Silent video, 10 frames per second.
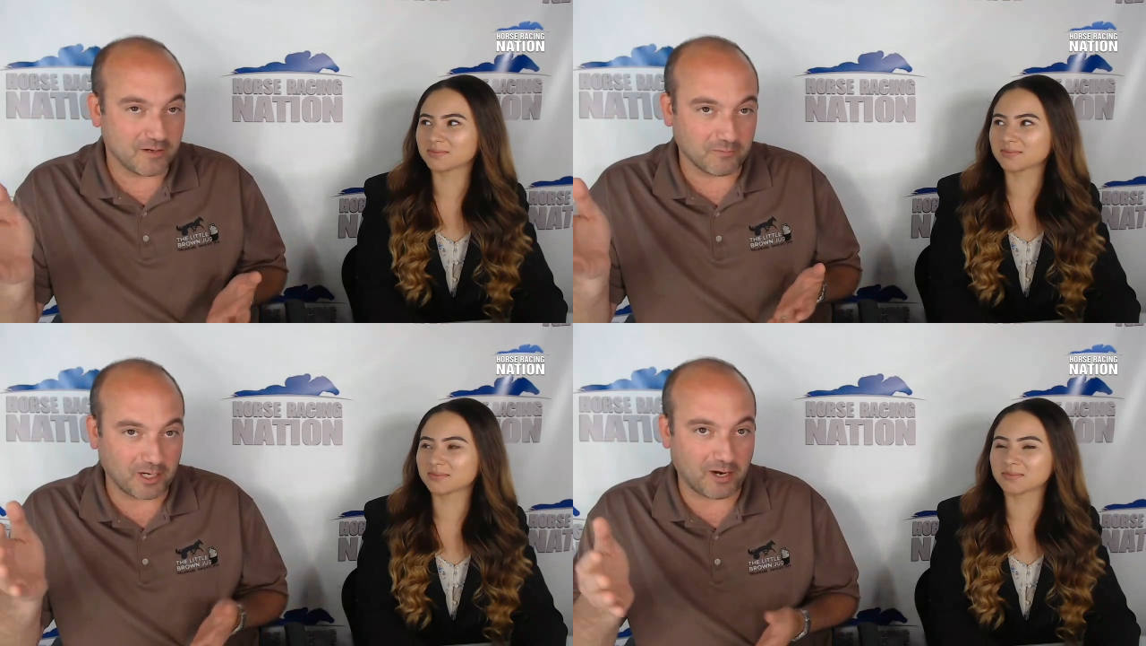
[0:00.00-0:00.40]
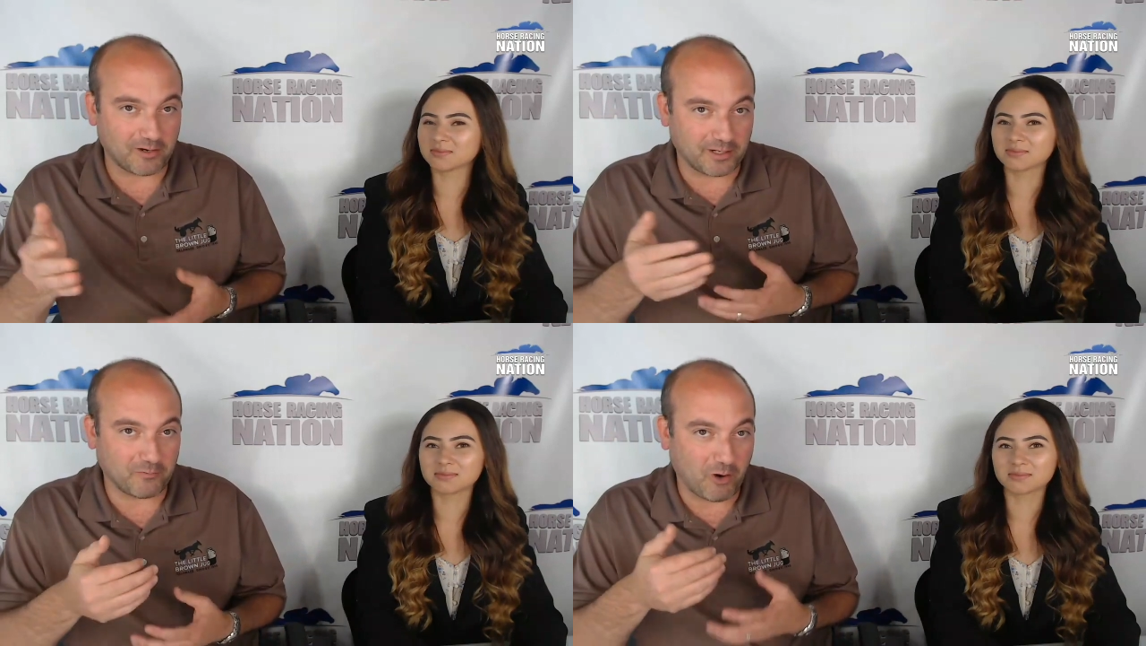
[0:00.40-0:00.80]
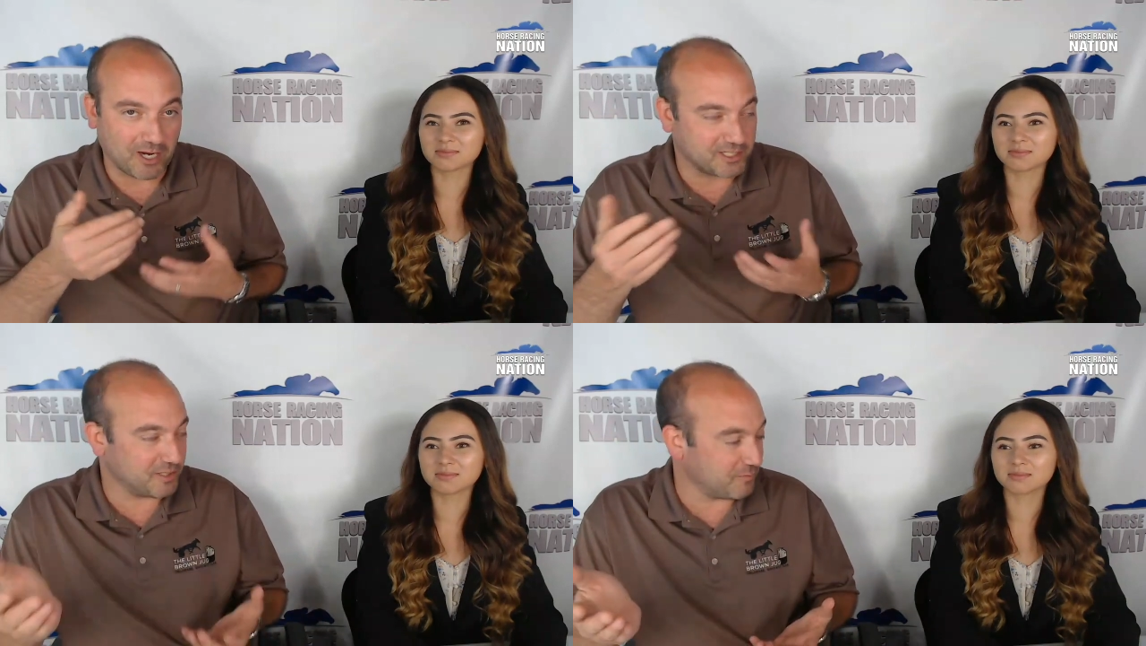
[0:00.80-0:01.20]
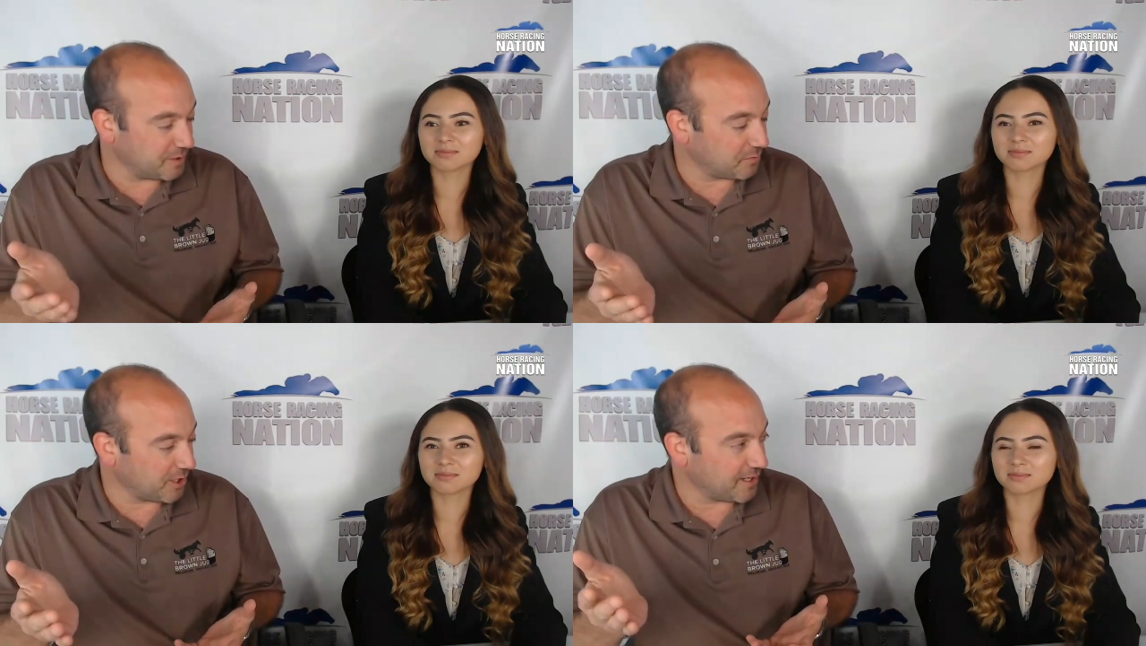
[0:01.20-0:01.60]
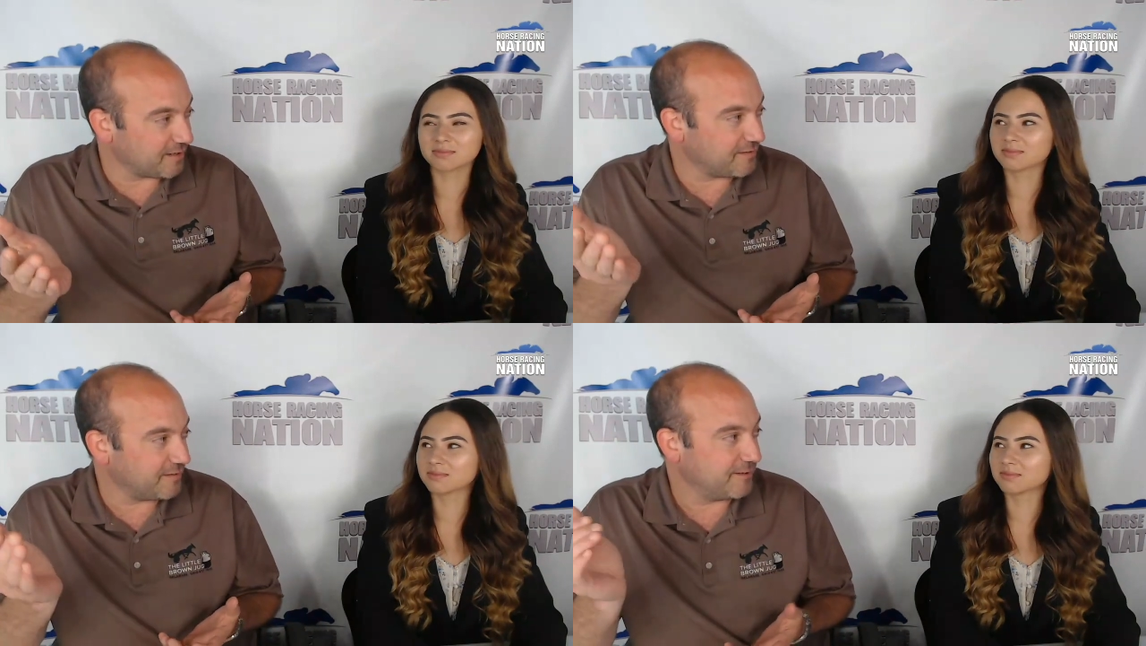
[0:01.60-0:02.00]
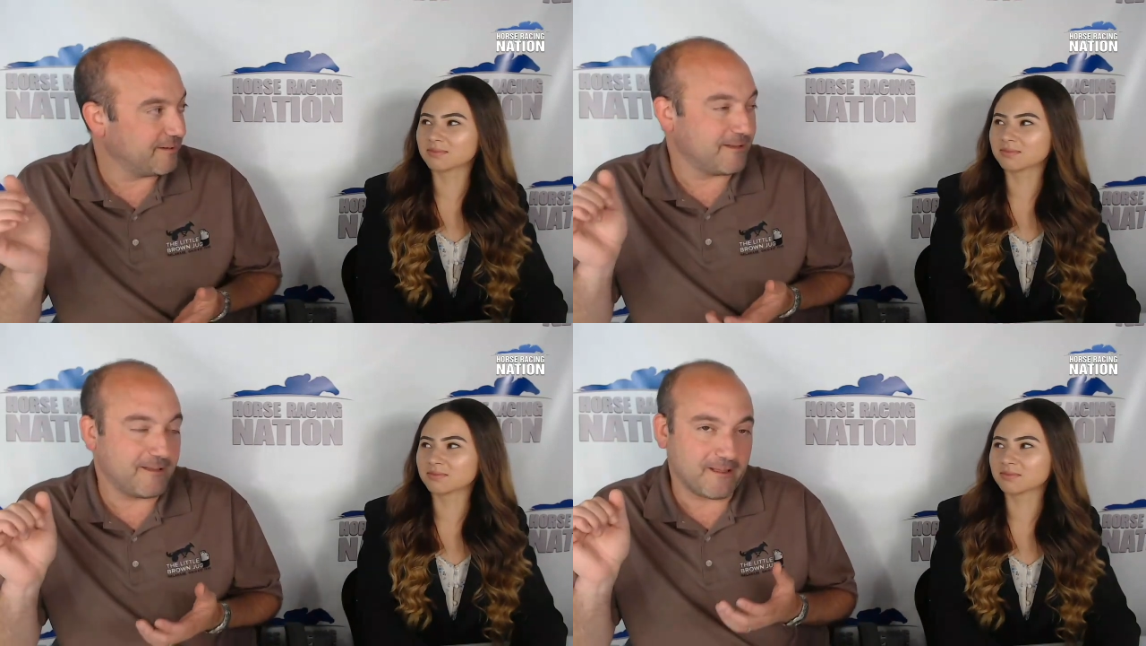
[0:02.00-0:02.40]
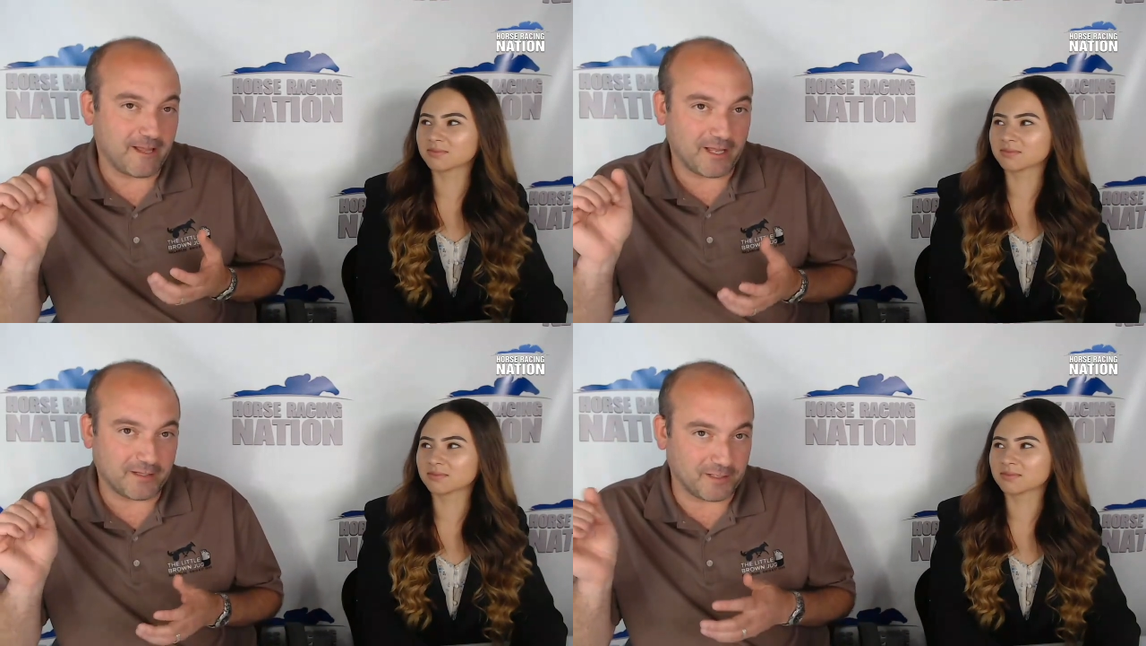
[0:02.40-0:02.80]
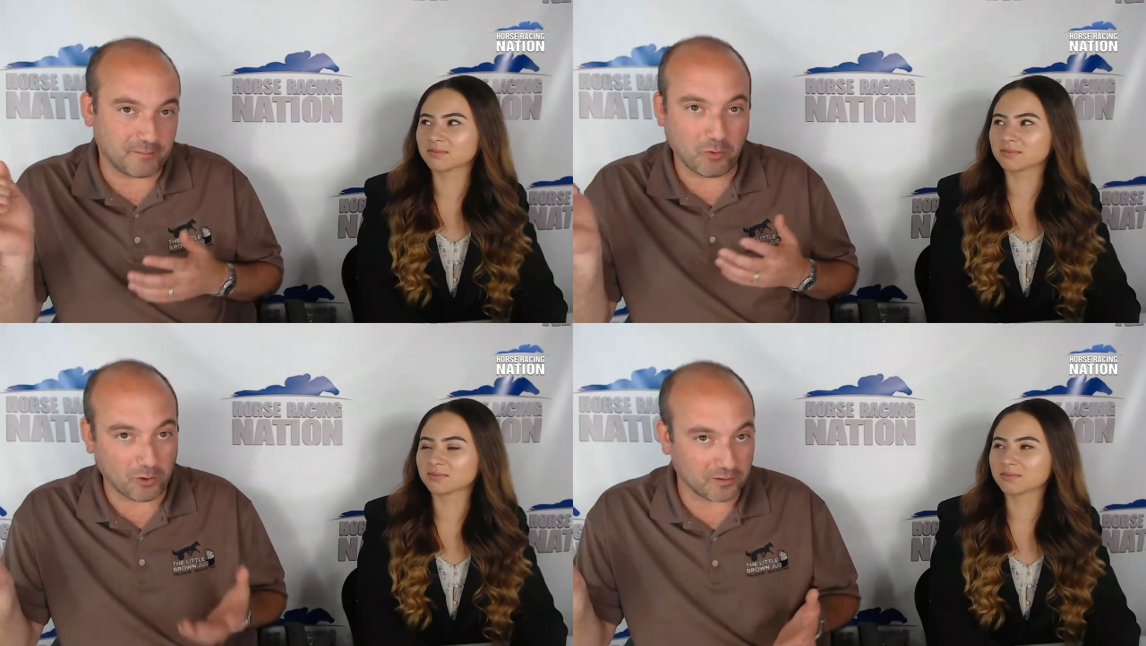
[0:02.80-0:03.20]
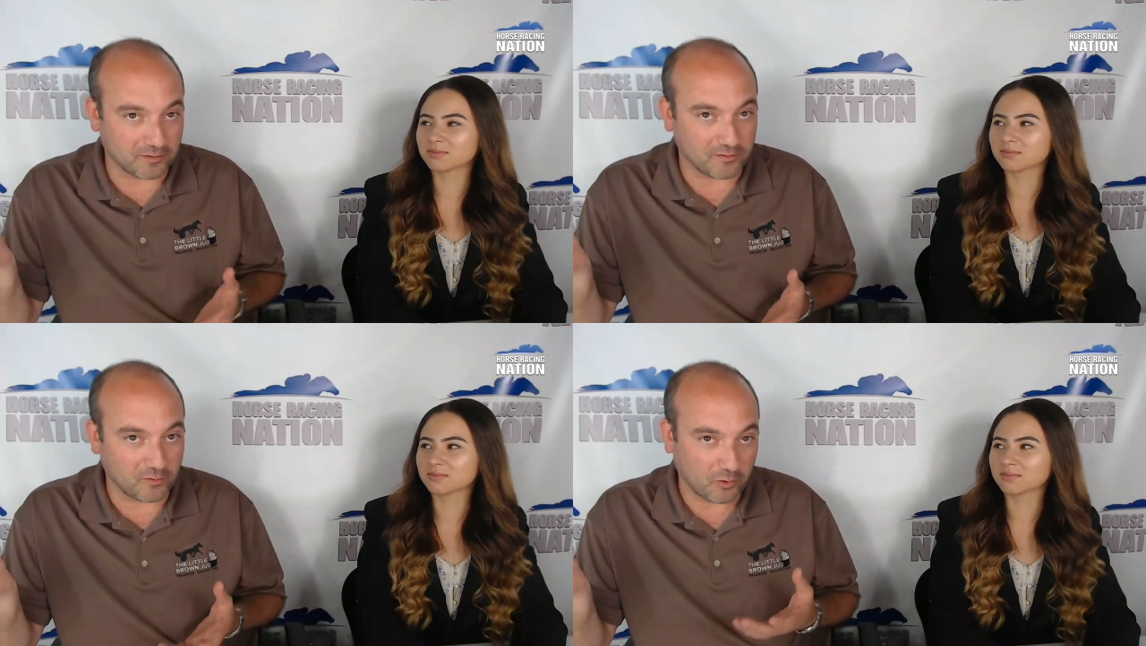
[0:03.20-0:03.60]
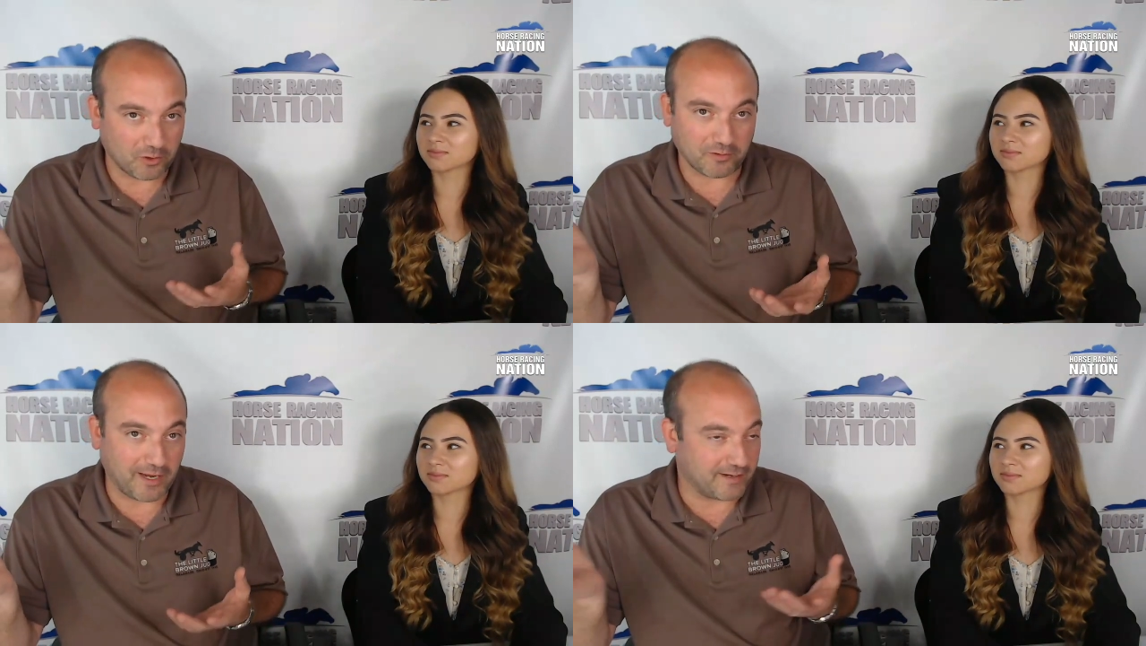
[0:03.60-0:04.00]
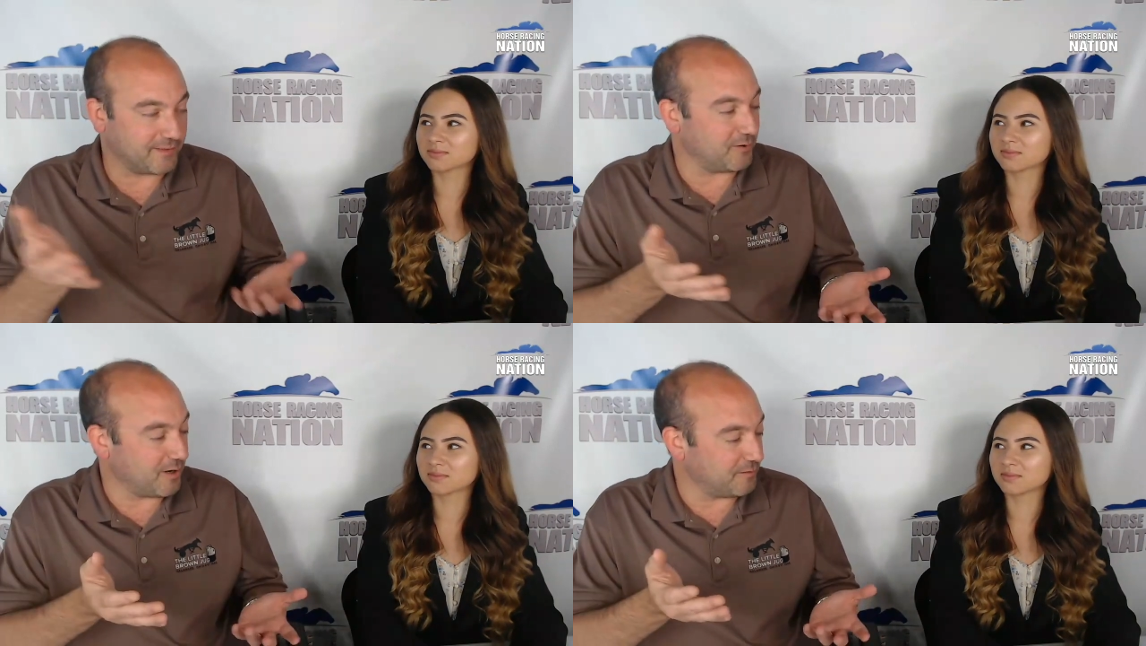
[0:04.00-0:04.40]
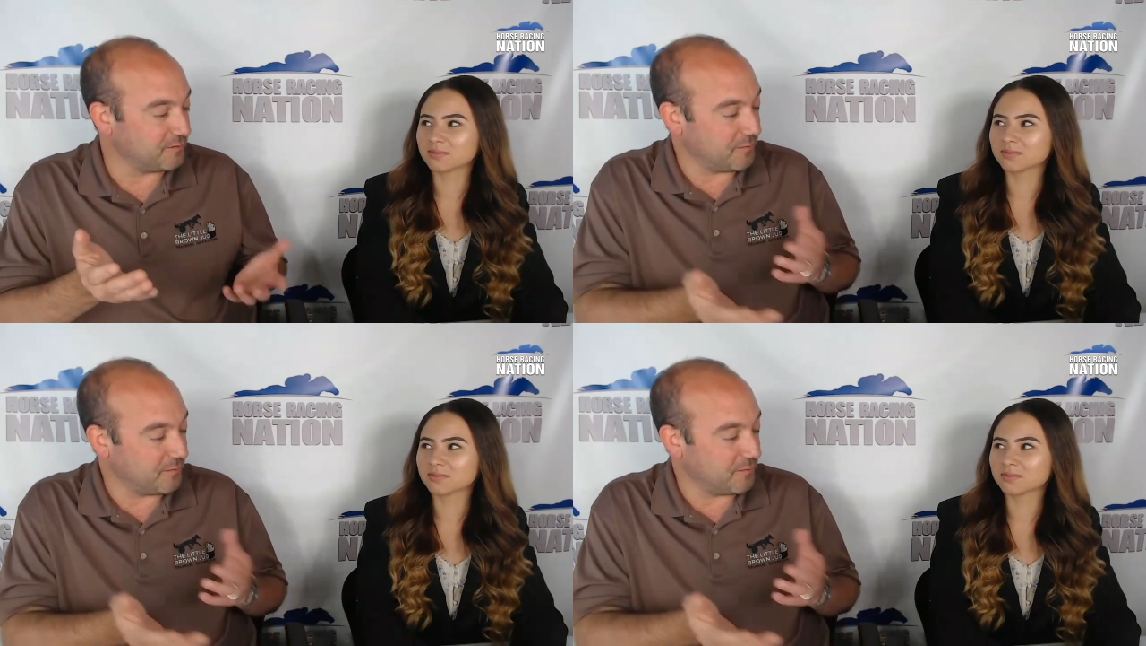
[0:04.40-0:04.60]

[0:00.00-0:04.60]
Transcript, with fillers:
Speaker 1: regarding watching replays and the importance or lack thereof,